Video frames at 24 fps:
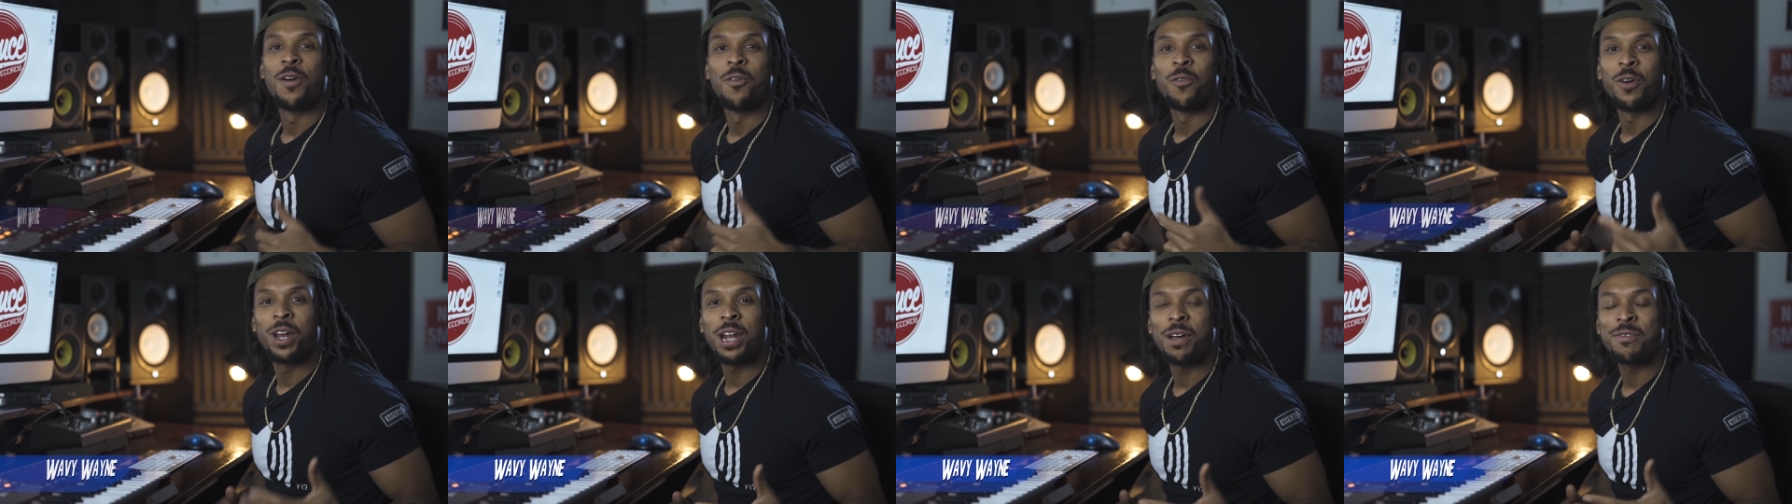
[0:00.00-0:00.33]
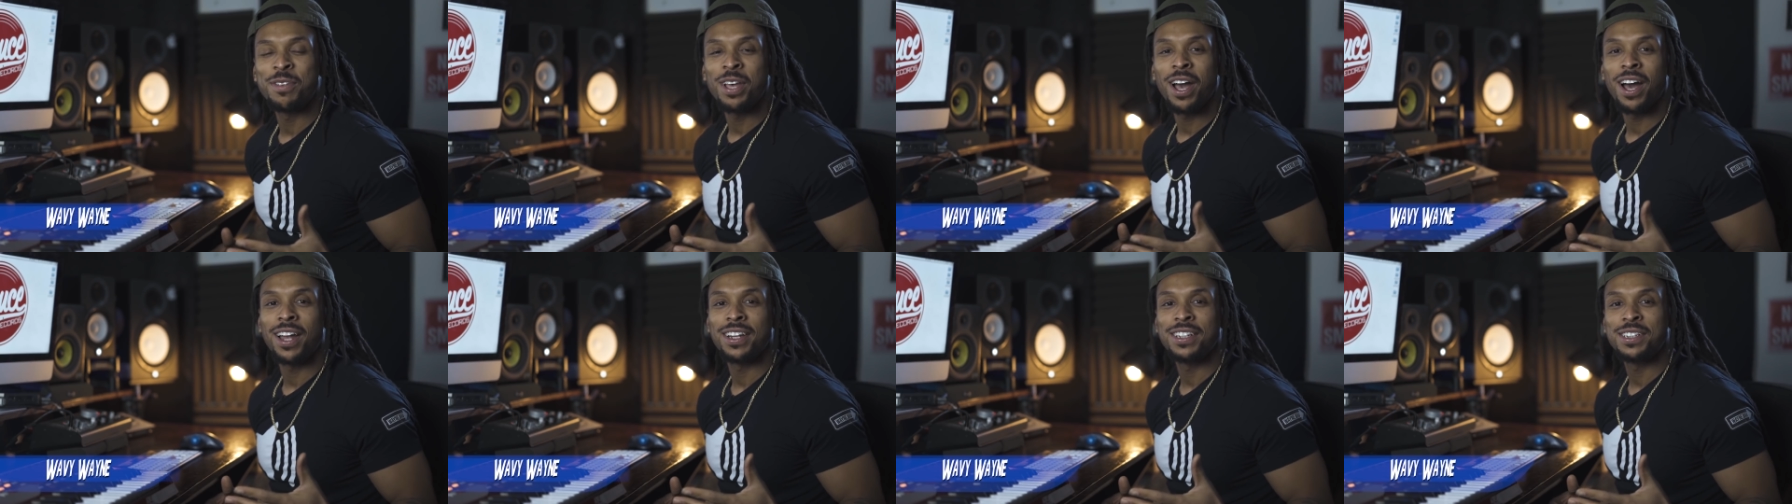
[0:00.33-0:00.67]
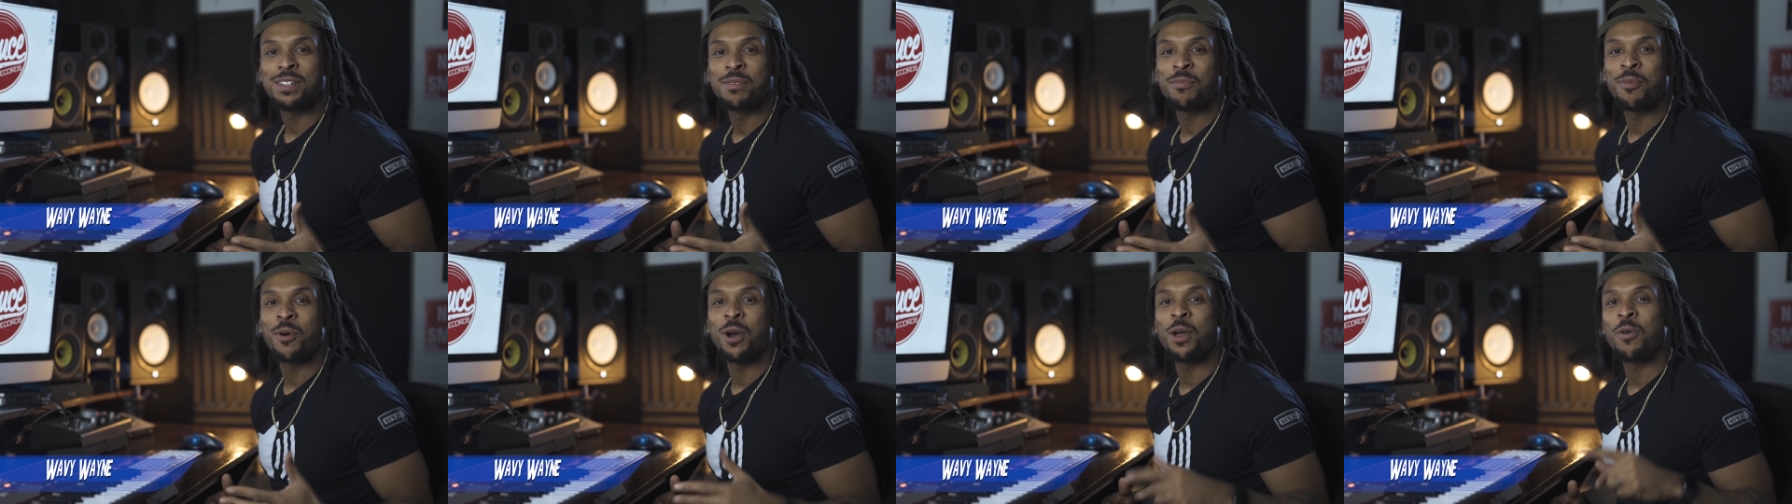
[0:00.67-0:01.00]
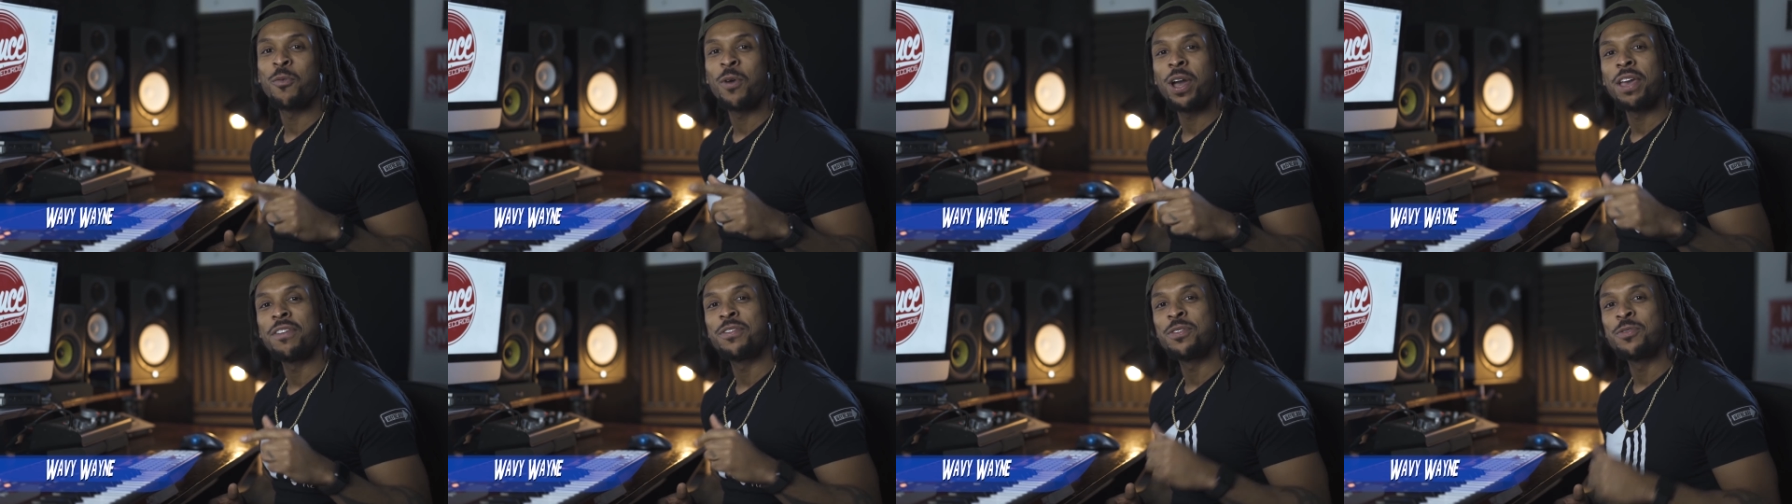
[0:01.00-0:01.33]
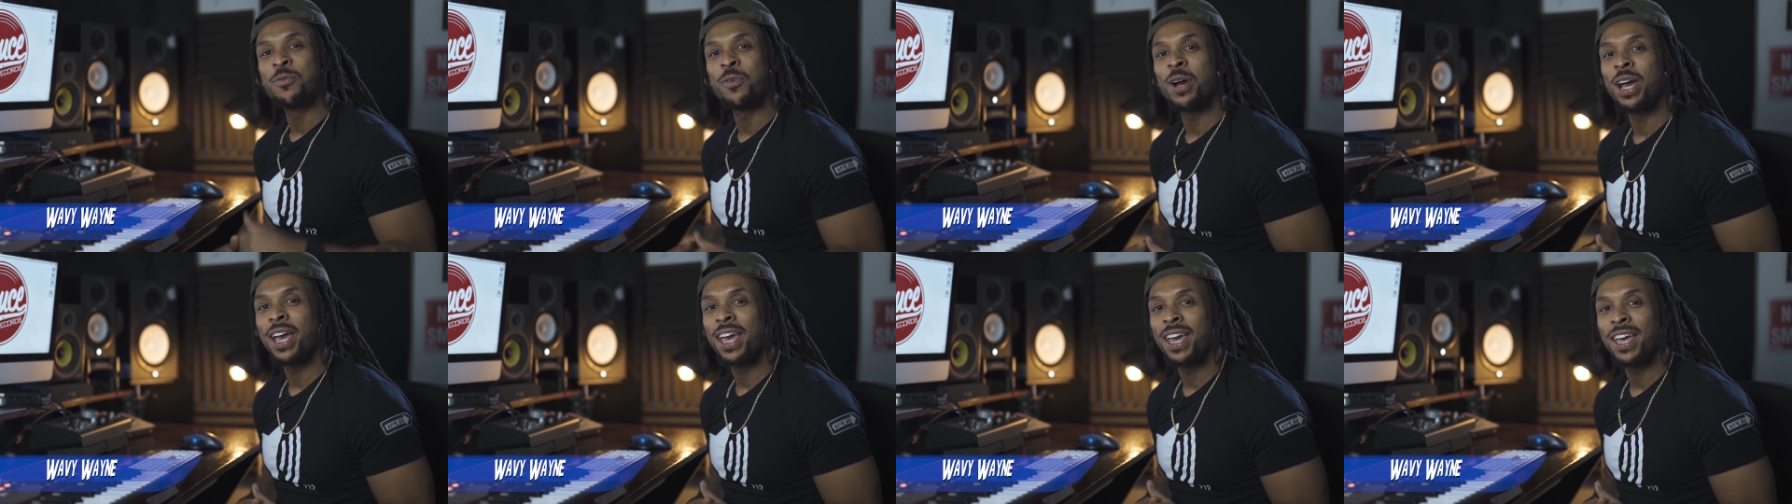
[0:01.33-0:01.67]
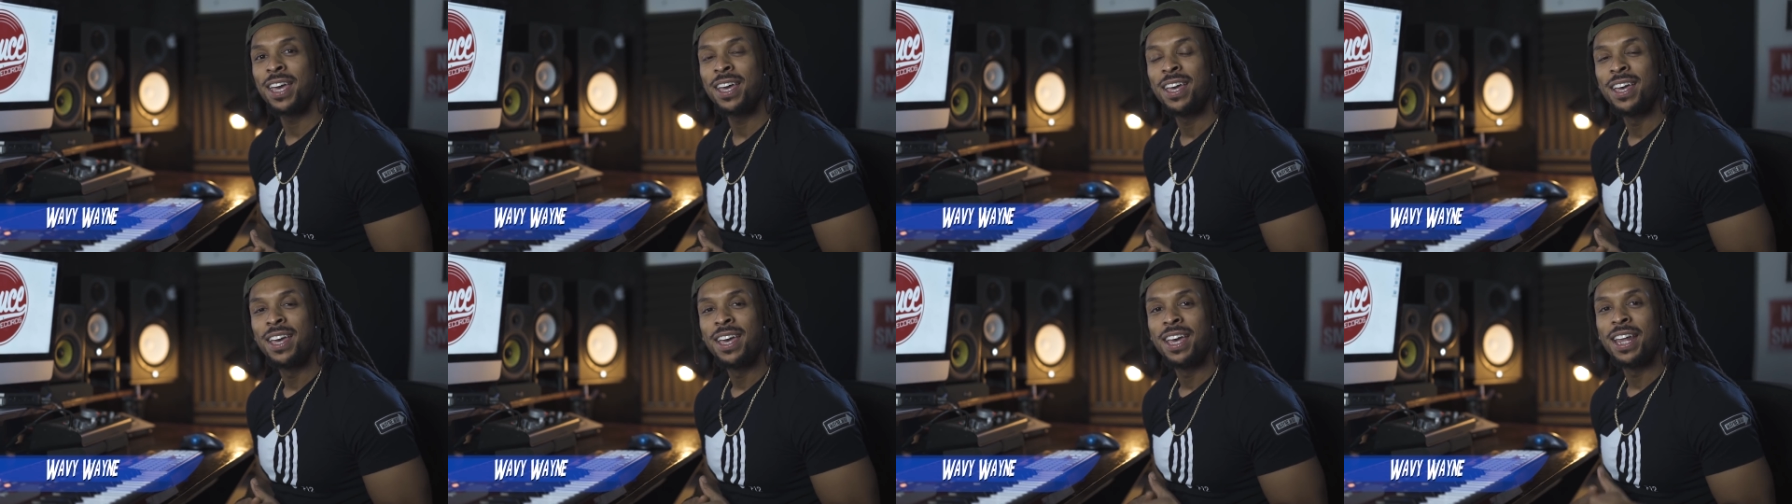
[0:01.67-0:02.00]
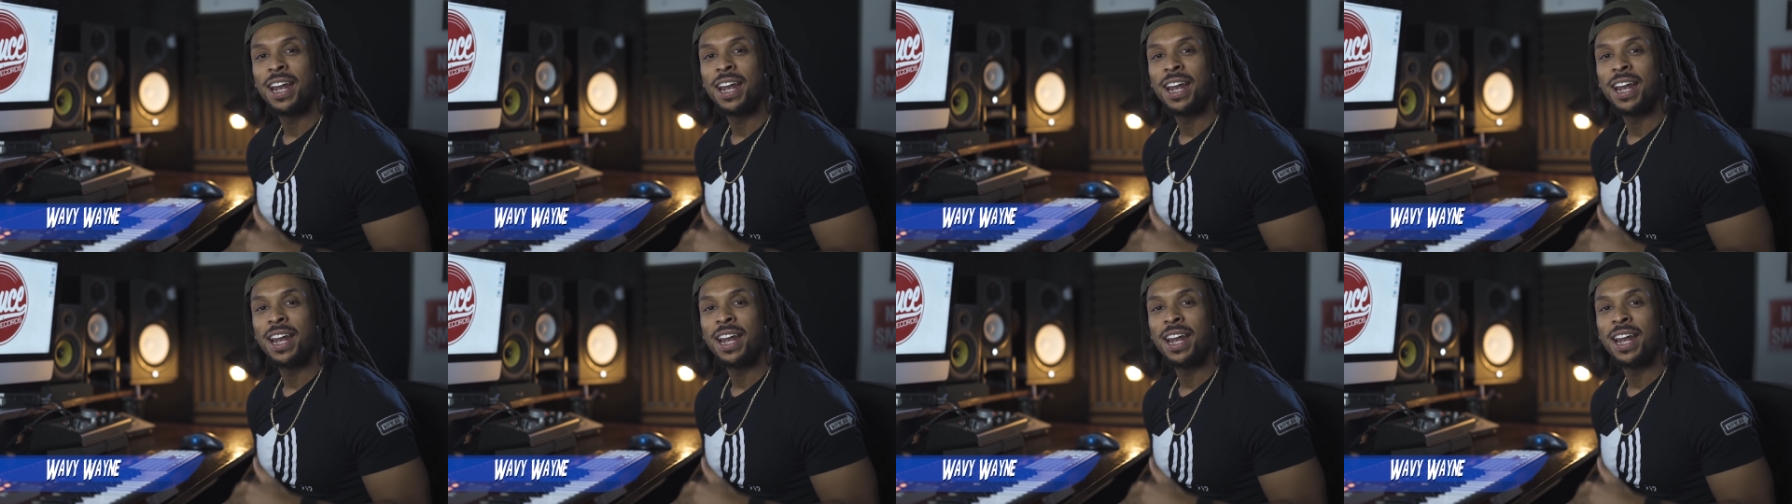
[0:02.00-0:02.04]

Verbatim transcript: What up, y'all? This your boy Wavy Wayne,